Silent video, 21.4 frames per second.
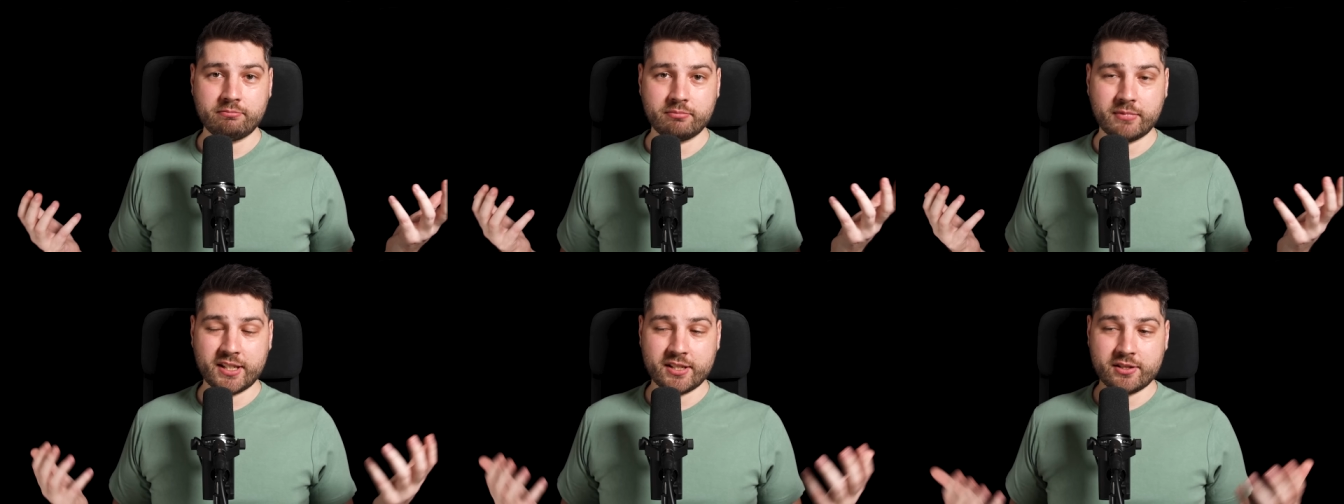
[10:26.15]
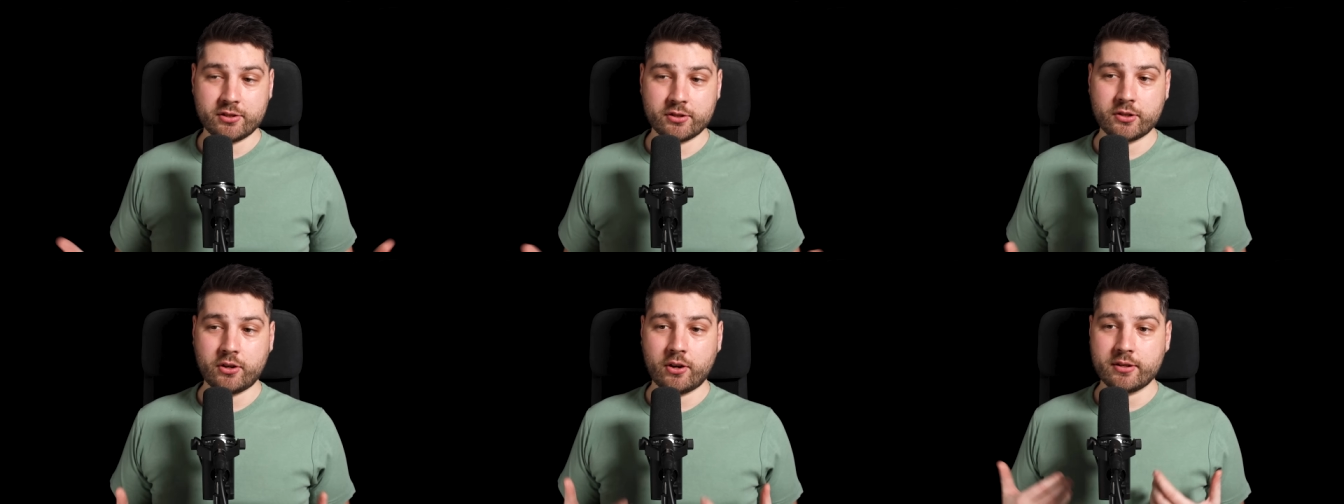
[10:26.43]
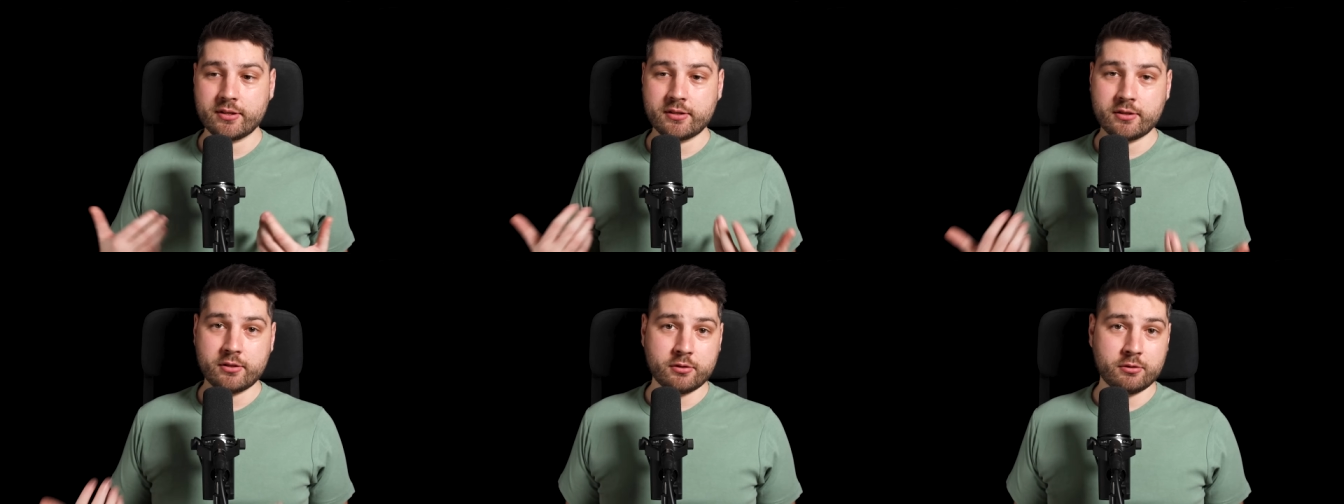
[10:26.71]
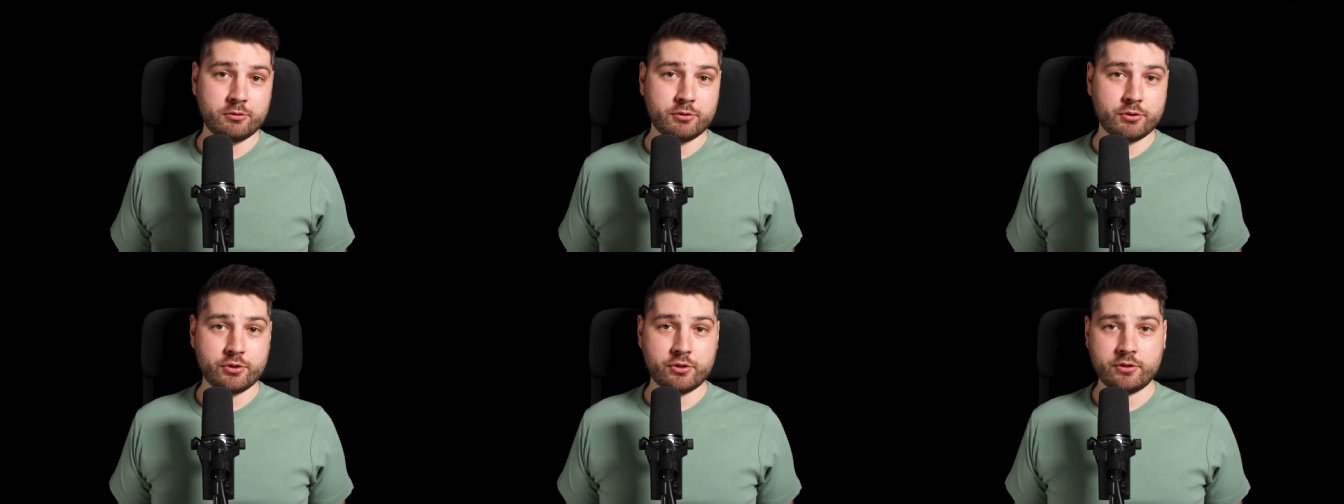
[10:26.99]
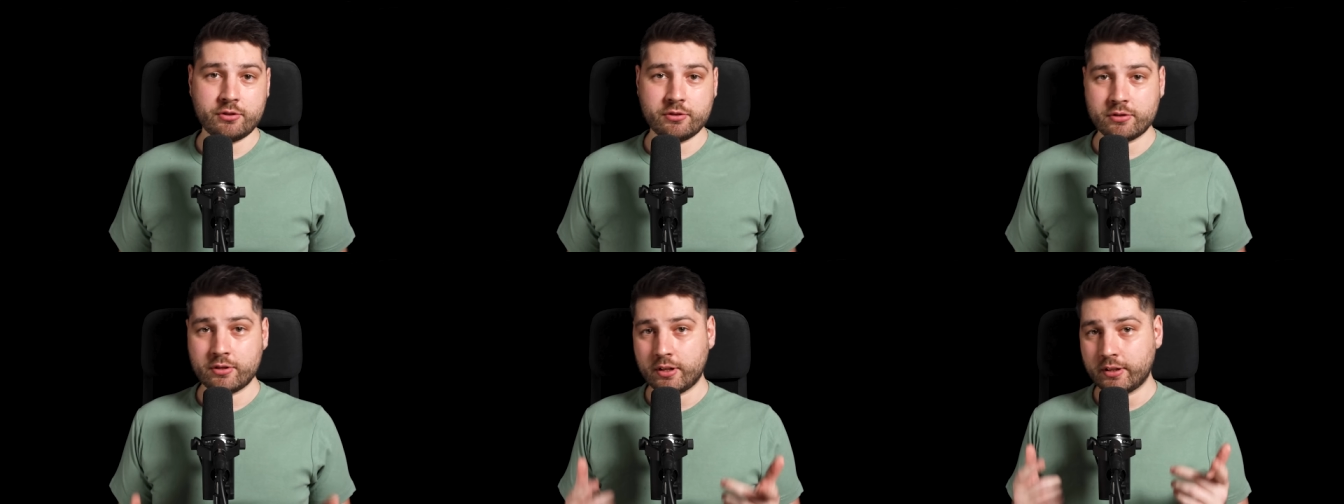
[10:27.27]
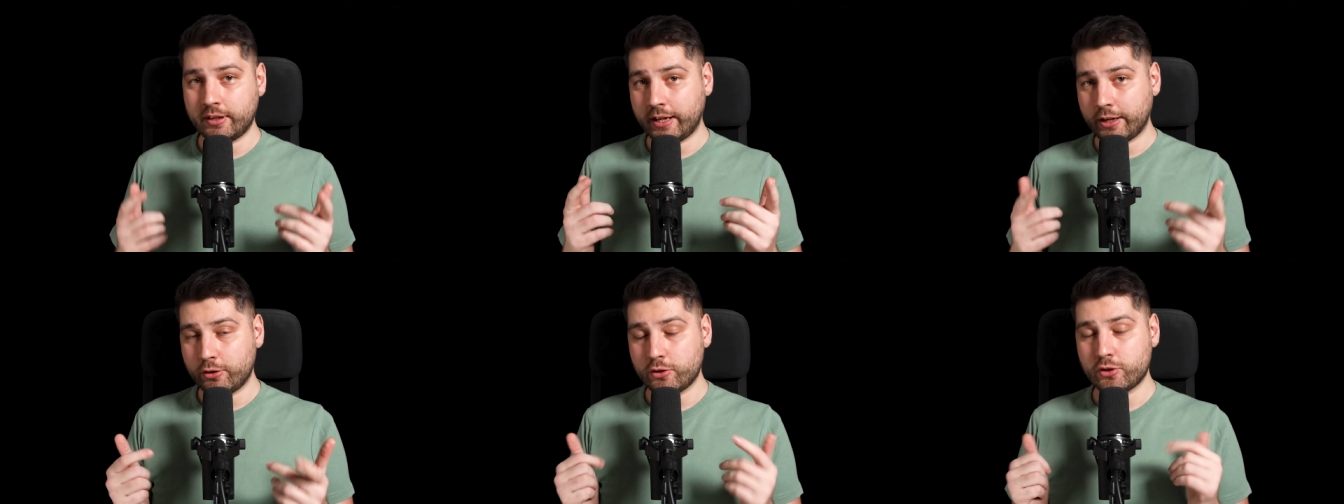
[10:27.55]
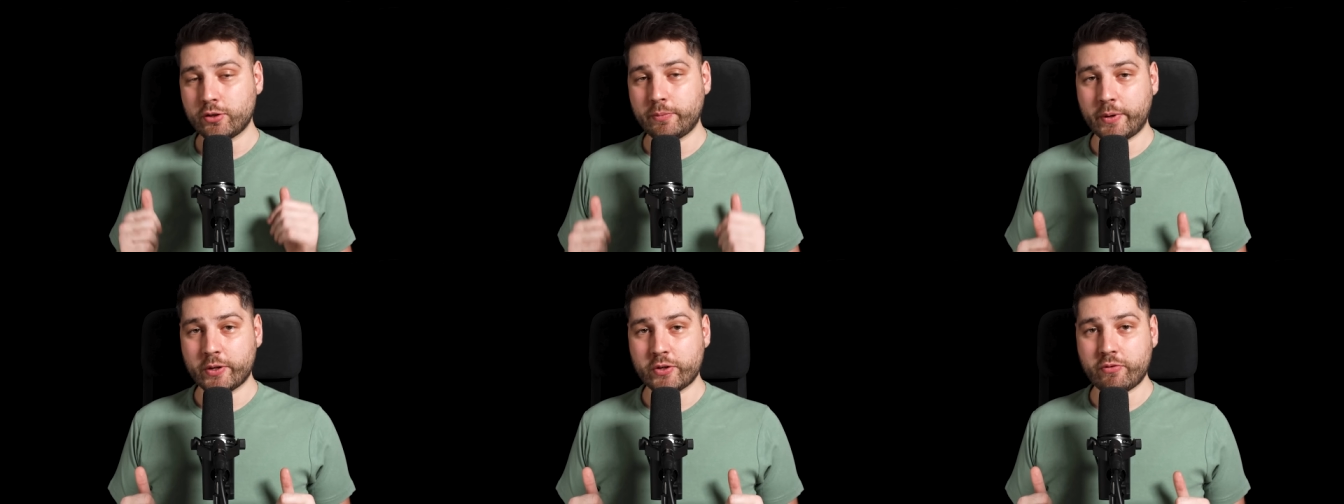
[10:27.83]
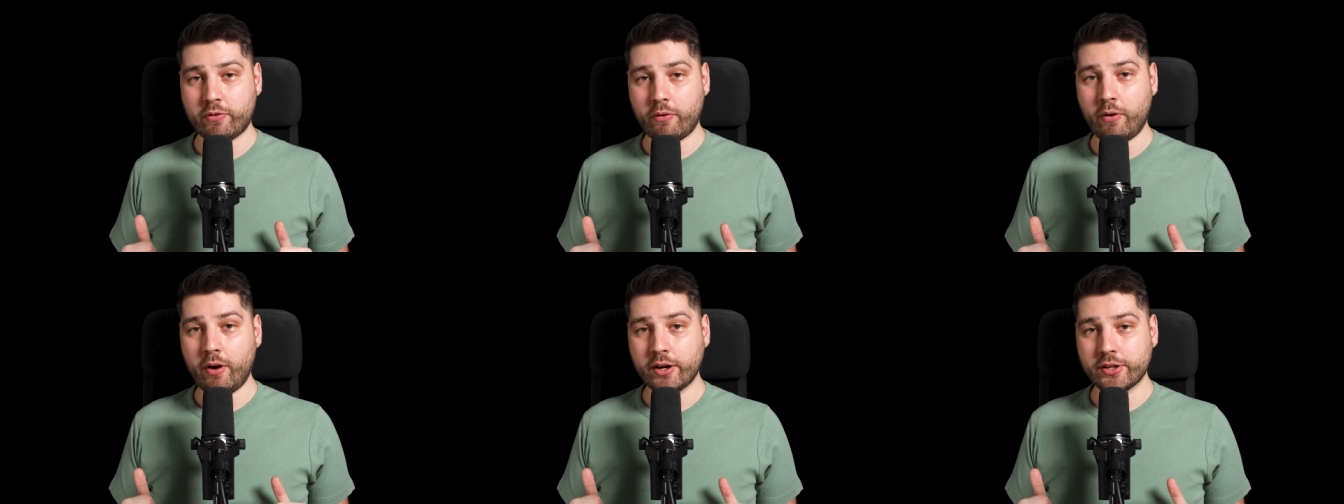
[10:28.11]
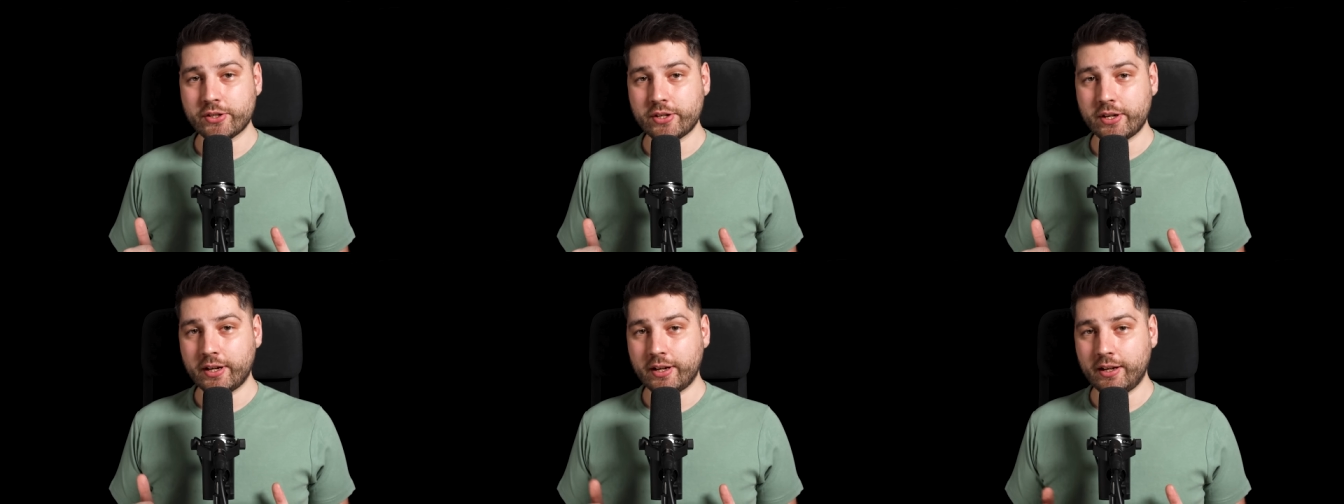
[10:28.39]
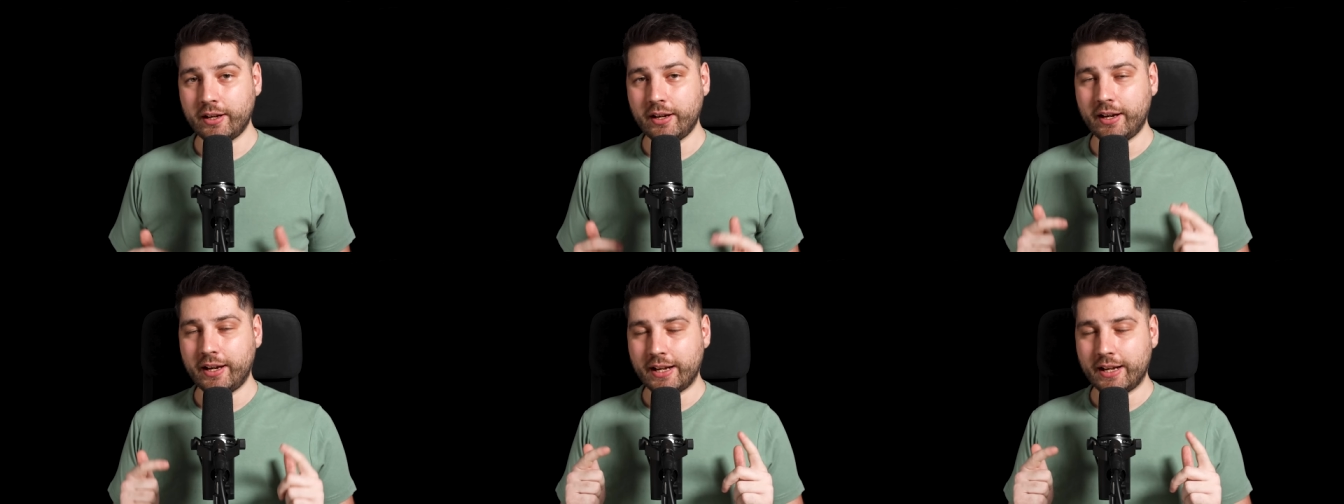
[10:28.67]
This is Cosden Solutions. Thank you so much for watching,